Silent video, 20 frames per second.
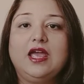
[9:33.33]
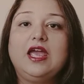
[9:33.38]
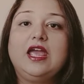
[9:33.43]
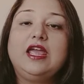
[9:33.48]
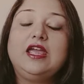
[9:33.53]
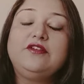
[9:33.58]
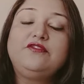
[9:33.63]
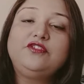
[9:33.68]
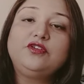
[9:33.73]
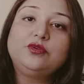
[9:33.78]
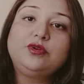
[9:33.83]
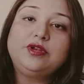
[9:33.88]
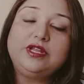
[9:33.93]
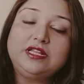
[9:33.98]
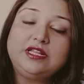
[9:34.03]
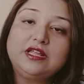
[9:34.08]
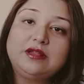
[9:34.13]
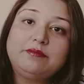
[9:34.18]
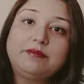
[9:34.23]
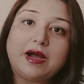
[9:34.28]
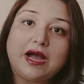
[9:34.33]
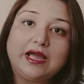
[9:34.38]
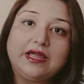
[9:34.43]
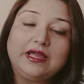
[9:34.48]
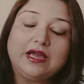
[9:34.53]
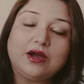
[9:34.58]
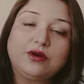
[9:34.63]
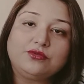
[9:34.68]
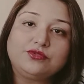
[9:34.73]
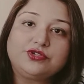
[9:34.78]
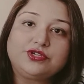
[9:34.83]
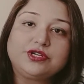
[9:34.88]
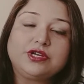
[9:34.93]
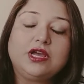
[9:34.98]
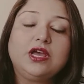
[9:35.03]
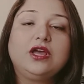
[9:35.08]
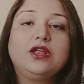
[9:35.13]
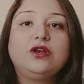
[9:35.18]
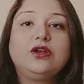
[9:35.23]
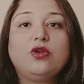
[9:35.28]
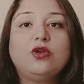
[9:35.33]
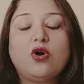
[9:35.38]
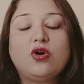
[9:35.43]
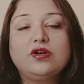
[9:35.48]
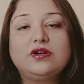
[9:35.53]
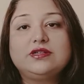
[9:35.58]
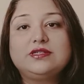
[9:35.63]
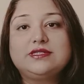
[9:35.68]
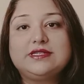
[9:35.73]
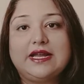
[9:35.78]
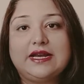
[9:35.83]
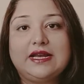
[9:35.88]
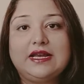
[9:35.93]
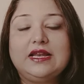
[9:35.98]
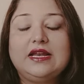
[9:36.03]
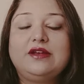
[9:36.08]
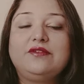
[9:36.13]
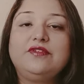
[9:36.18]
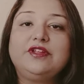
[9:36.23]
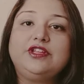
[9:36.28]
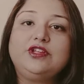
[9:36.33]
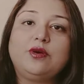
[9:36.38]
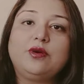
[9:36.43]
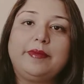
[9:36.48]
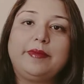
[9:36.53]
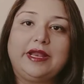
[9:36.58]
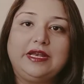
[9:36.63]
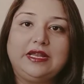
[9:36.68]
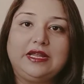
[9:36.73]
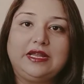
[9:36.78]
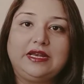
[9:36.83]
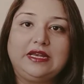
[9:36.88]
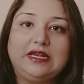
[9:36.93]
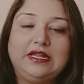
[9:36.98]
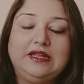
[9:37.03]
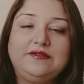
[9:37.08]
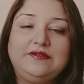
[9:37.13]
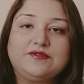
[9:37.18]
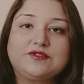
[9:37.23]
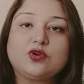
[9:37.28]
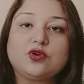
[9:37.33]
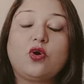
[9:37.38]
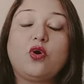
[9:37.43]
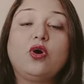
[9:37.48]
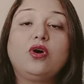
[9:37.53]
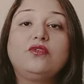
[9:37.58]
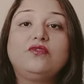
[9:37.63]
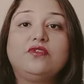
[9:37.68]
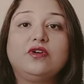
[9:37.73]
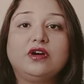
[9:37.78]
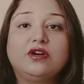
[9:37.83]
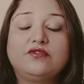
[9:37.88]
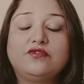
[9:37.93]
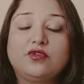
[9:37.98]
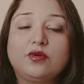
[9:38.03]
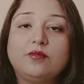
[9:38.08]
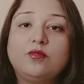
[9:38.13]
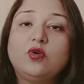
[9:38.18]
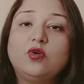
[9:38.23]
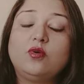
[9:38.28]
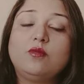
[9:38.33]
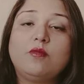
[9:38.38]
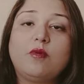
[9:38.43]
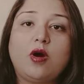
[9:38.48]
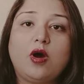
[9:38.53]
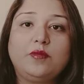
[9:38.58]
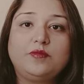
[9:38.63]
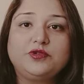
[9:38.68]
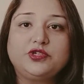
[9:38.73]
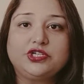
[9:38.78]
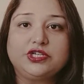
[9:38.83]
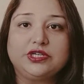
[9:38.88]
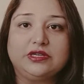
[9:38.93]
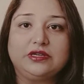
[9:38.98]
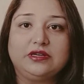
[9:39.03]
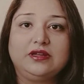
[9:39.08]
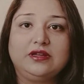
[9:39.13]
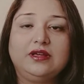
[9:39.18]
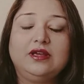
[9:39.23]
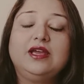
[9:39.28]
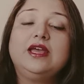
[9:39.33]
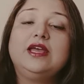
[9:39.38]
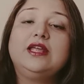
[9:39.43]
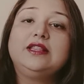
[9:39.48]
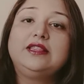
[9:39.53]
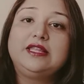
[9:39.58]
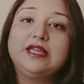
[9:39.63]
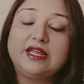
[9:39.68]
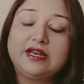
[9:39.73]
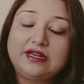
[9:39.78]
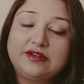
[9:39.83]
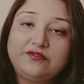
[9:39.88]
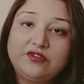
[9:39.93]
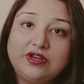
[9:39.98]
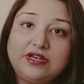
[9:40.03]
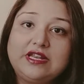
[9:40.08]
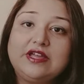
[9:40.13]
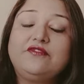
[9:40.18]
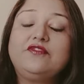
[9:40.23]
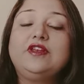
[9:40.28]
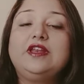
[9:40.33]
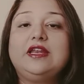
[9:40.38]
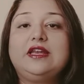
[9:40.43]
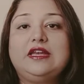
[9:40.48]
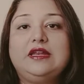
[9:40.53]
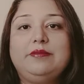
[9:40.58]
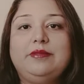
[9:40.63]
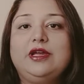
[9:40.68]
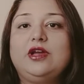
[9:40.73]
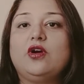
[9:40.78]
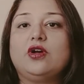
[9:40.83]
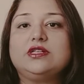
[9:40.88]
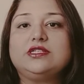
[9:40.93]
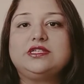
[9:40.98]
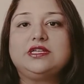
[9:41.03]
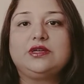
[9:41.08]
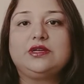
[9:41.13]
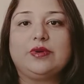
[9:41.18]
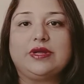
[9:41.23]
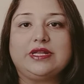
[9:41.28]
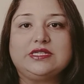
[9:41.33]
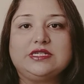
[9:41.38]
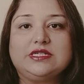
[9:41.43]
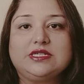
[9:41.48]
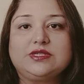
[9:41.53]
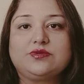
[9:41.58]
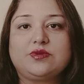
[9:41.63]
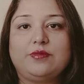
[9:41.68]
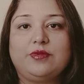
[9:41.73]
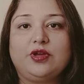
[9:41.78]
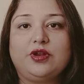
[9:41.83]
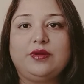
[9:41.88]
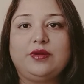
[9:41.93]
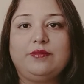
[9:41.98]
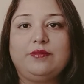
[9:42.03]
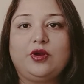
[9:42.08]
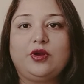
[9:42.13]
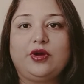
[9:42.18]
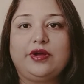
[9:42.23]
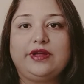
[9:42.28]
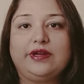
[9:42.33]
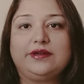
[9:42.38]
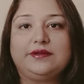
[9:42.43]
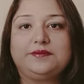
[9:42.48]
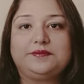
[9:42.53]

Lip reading: If you neither buy out nor settle it with your pending leaves or work from home option, there will definitely be consequences from your employer.